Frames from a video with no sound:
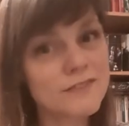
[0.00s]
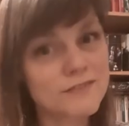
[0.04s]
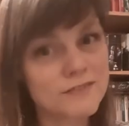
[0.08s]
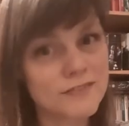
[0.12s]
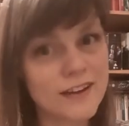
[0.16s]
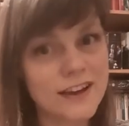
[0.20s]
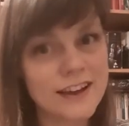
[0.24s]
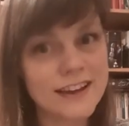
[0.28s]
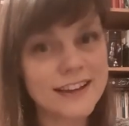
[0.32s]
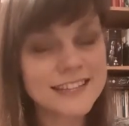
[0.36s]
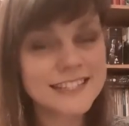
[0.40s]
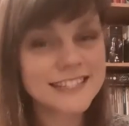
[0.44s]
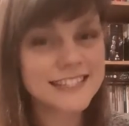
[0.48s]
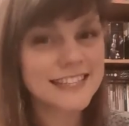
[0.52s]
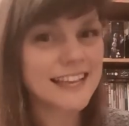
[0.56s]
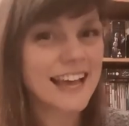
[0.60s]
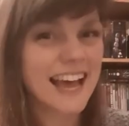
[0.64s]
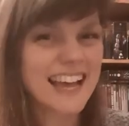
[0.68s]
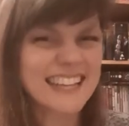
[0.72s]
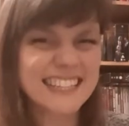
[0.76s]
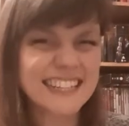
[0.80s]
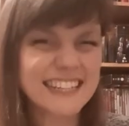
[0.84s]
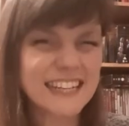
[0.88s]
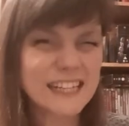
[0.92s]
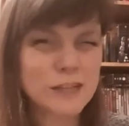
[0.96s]
Verse
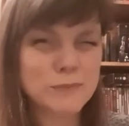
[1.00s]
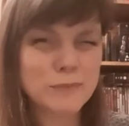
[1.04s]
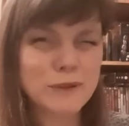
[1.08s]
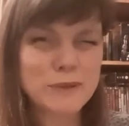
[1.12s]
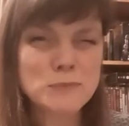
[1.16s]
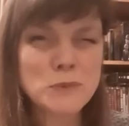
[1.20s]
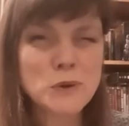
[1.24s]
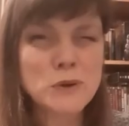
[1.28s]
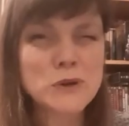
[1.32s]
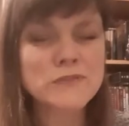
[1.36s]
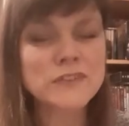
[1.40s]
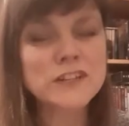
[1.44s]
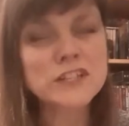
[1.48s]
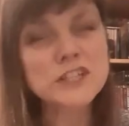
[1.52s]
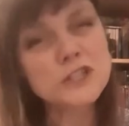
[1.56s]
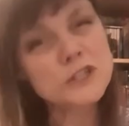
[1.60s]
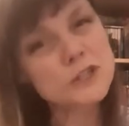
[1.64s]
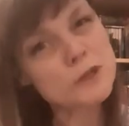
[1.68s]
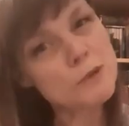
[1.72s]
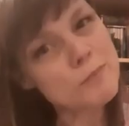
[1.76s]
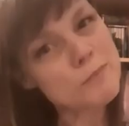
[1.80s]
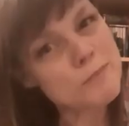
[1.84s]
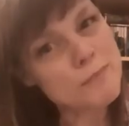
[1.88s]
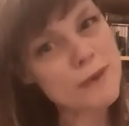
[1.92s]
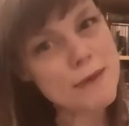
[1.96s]
has a little bit more of a
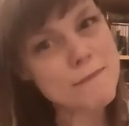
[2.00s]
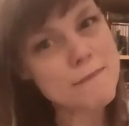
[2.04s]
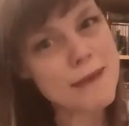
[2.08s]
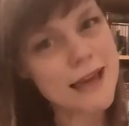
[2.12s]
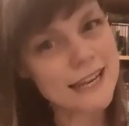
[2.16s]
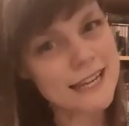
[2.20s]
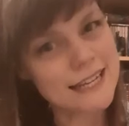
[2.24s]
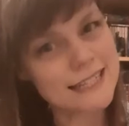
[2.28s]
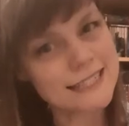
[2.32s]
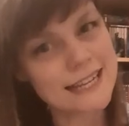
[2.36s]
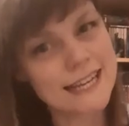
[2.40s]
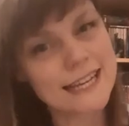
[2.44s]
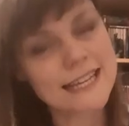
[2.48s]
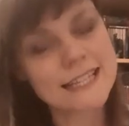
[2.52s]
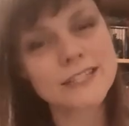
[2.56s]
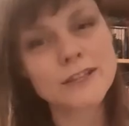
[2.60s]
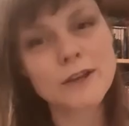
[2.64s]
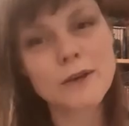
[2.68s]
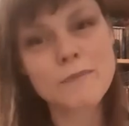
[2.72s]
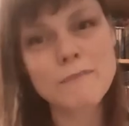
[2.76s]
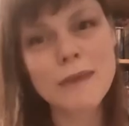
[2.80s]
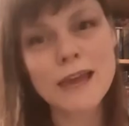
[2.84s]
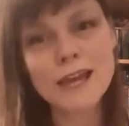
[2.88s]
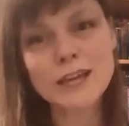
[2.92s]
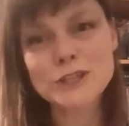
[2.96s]
jumpy melody,
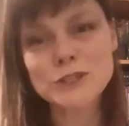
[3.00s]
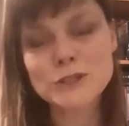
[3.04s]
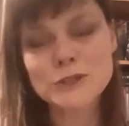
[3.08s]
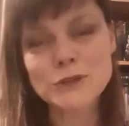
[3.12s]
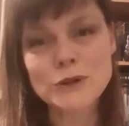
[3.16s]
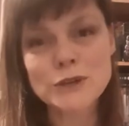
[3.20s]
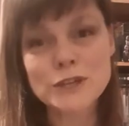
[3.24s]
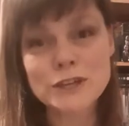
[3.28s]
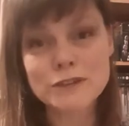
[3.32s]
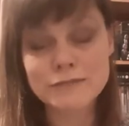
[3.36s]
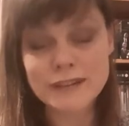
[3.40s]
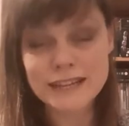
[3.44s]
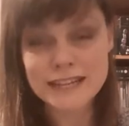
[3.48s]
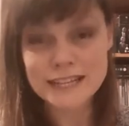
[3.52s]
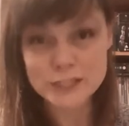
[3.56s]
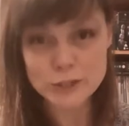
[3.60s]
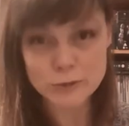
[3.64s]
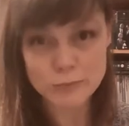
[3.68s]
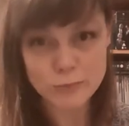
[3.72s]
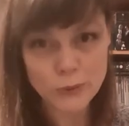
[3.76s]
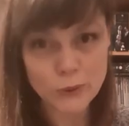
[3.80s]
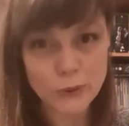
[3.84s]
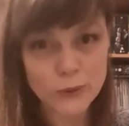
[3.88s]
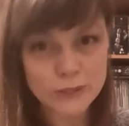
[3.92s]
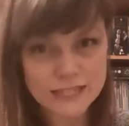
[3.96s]
so make sure you're really
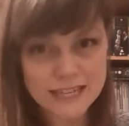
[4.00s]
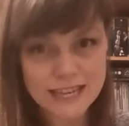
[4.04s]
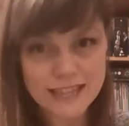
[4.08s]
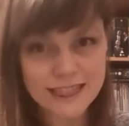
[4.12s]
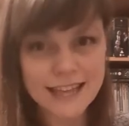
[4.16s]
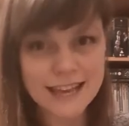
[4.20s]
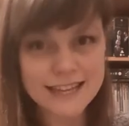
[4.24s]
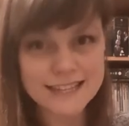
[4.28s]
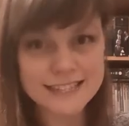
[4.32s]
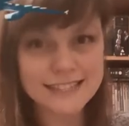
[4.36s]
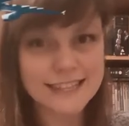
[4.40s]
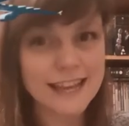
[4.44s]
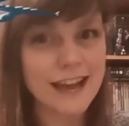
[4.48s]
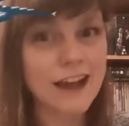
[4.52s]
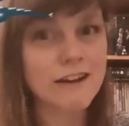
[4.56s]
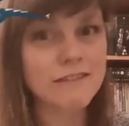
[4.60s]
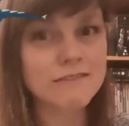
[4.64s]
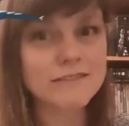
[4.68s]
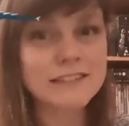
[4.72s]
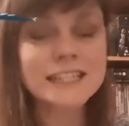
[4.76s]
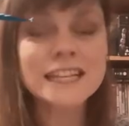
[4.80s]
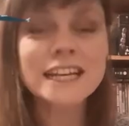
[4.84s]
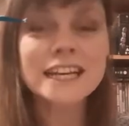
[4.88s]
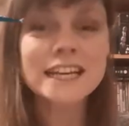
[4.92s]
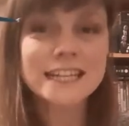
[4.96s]
supporting that
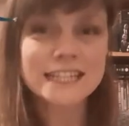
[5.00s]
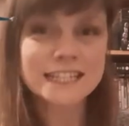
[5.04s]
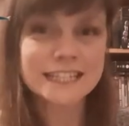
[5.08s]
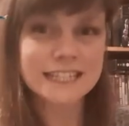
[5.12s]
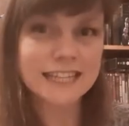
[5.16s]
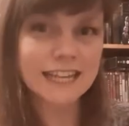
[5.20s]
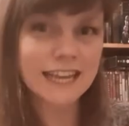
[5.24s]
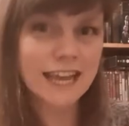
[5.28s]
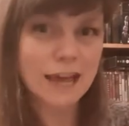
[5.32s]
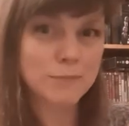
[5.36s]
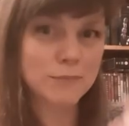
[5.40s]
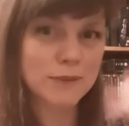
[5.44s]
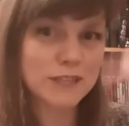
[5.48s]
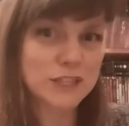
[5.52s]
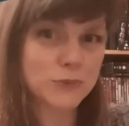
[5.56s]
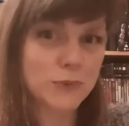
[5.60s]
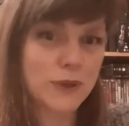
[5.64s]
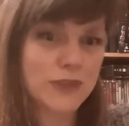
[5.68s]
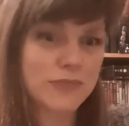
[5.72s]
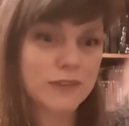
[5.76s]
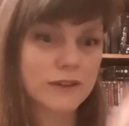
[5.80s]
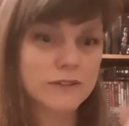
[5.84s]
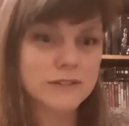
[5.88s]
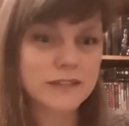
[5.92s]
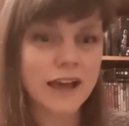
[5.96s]
sound to get
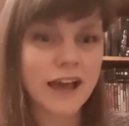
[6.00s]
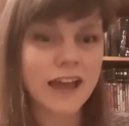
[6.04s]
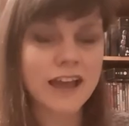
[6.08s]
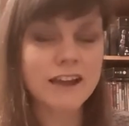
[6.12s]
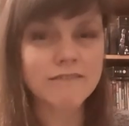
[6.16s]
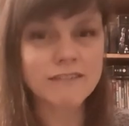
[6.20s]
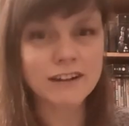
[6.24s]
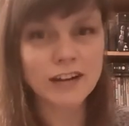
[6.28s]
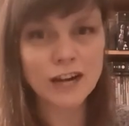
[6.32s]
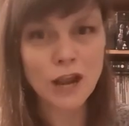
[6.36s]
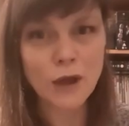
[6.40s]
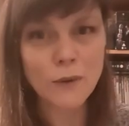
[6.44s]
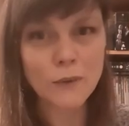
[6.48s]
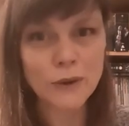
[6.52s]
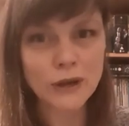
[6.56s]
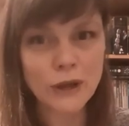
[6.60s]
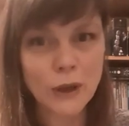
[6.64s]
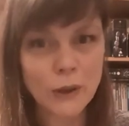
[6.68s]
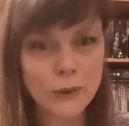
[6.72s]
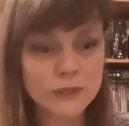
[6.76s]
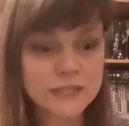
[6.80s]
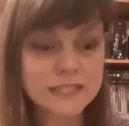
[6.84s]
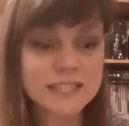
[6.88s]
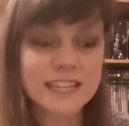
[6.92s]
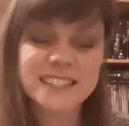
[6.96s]
between those higher and lower
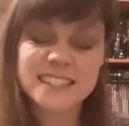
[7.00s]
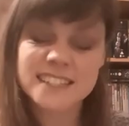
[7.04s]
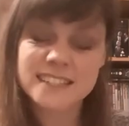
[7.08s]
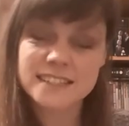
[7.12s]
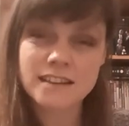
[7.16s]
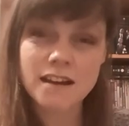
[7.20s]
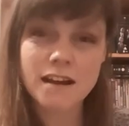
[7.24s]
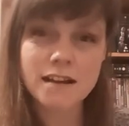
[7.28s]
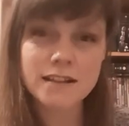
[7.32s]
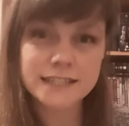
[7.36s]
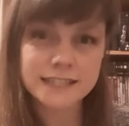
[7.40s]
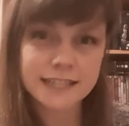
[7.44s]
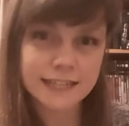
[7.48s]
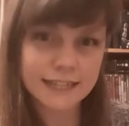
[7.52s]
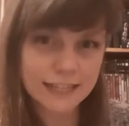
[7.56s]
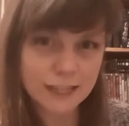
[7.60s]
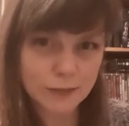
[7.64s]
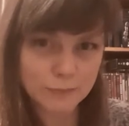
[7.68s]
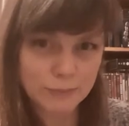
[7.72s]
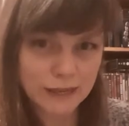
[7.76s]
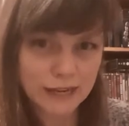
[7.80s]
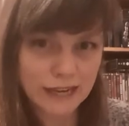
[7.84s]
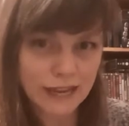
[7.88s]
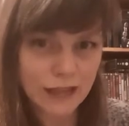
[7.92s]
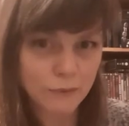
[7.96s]
notes. It starts a
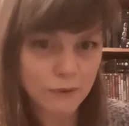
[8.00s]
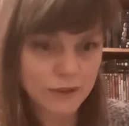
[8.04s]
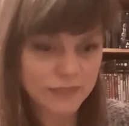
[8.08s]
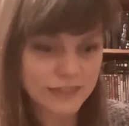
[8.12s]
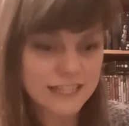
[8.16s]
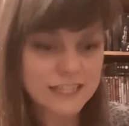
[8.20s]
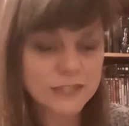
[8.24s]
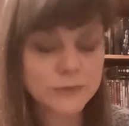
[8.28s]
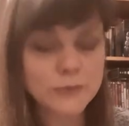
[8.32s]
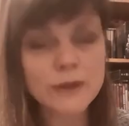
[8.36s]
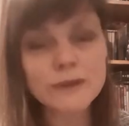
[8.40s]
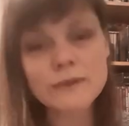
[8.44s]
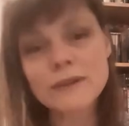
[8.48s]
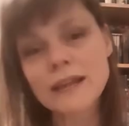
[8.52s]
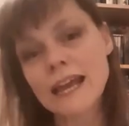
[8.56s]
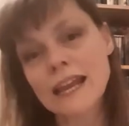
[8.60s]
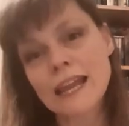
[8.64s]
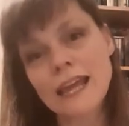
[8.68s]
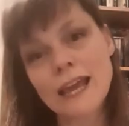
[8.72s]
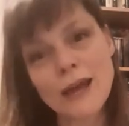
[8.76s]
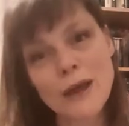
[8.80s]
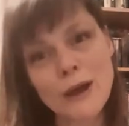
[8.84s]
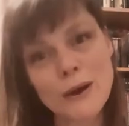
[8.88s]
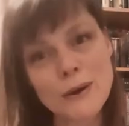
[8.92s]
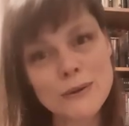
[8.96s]
little bit lower, this one,
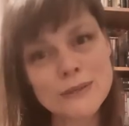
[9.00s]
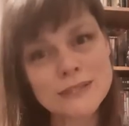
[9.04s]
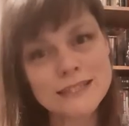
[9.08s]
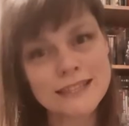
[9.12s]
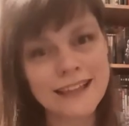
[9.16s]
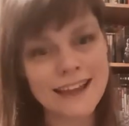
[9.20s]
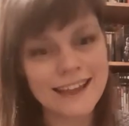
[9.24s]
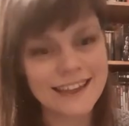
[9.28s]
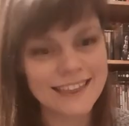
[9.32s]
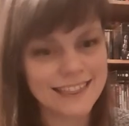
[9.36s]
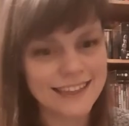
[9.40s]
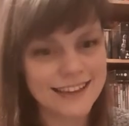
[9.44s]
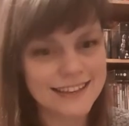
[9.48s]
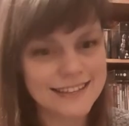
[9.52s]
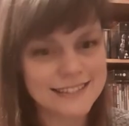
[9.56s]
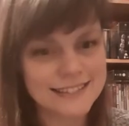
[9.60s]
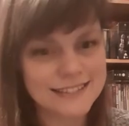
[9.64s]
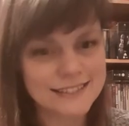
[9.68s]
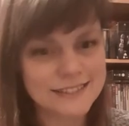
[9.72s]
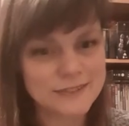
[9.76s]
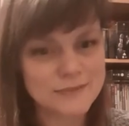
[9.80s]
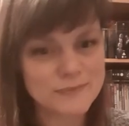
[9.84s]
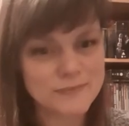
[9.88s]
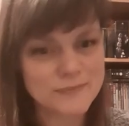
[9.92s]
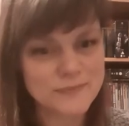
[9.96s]
and it goes like this.